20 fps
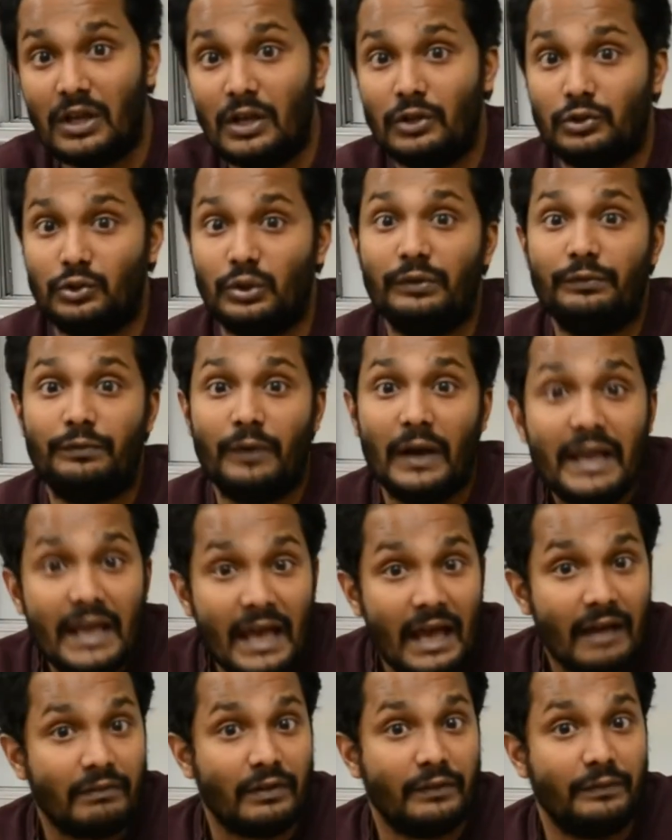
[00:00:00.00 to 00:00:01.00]
So if I
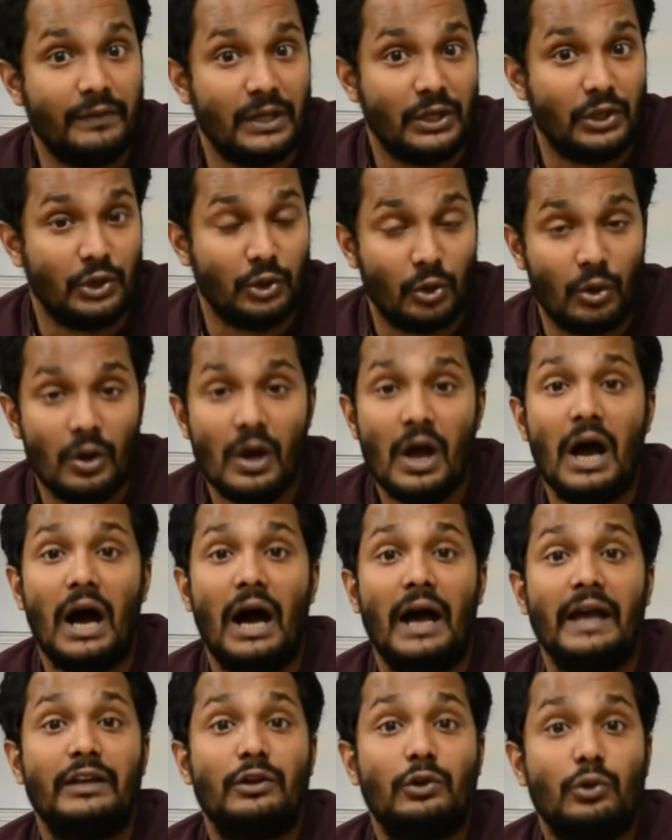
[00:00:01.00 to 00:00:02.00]
have a video,
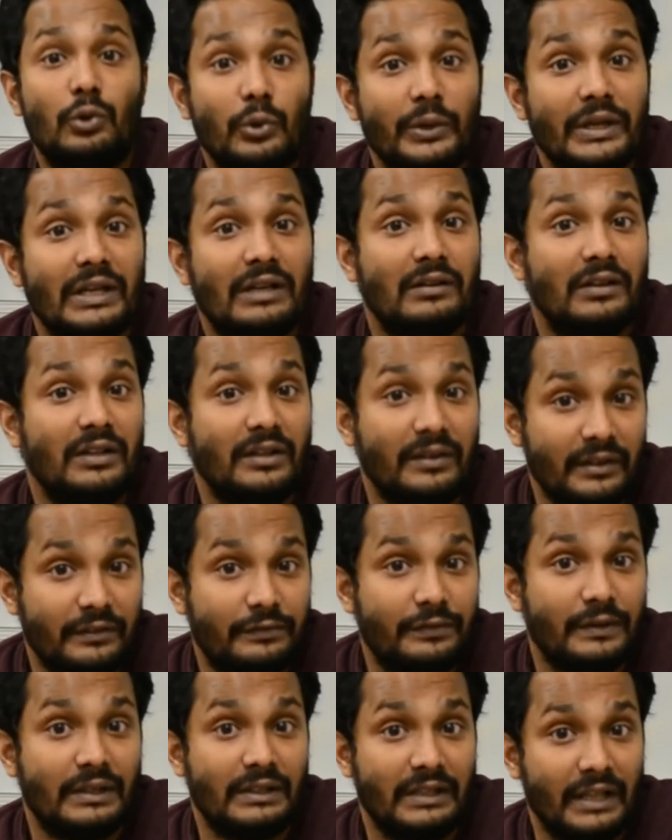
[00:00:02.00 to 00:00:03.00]
I quickly
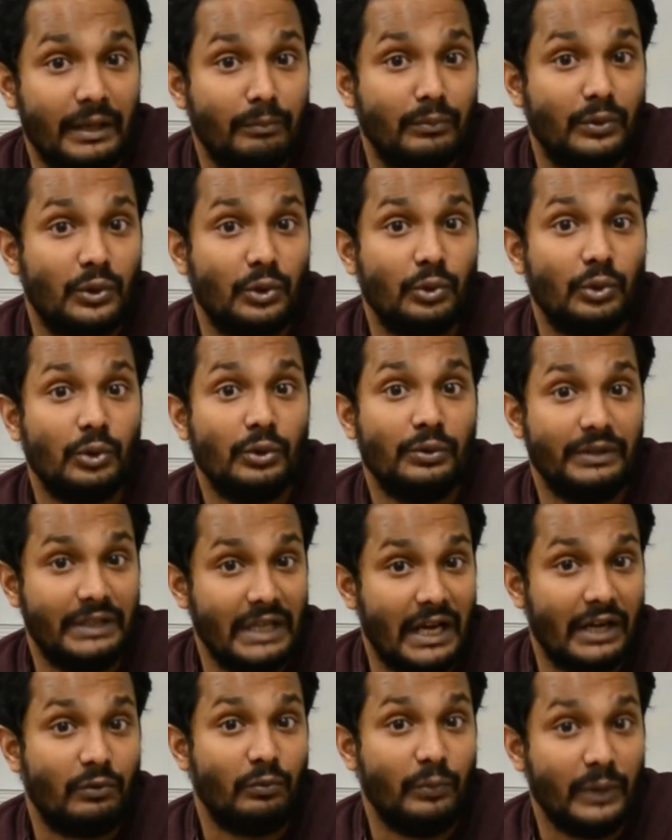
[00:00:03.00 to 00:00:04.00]
refer them to
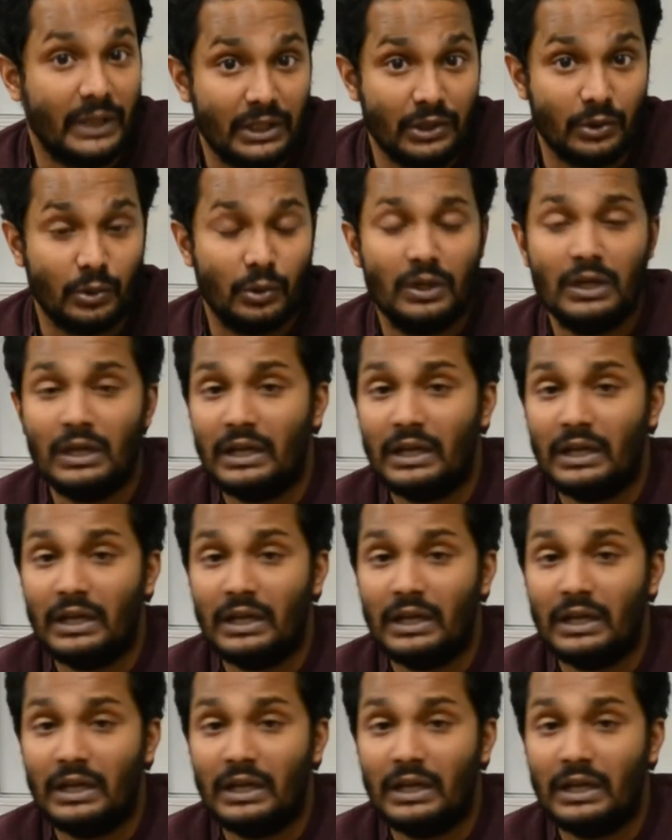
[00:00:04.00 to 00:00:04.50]
that video.